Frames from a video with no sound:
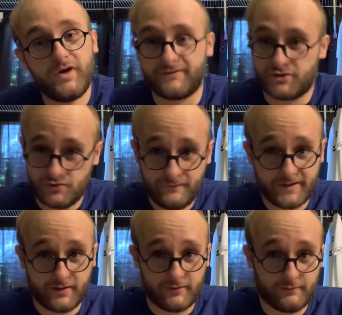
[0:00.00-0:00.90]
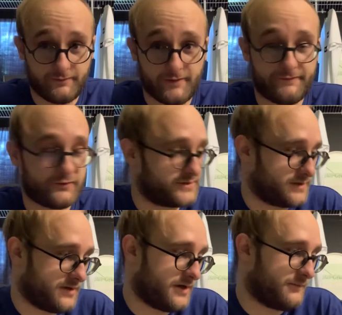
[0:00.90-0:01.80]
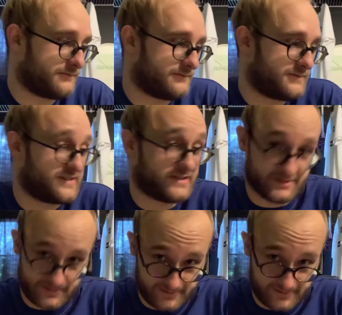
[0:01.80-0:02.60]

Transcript: have a shoe video for the first time since